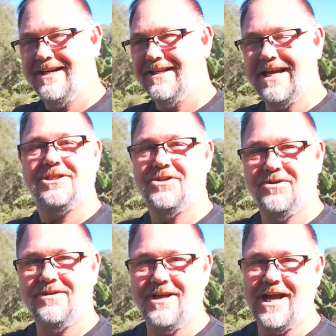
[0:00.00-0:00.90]
That's
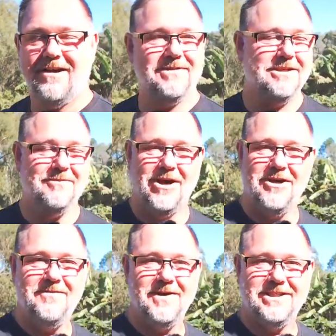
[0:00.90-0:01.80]
good, and harvesting my
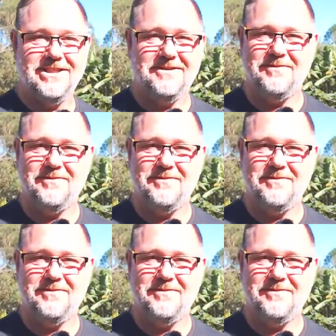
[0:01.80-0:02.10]
own veggies,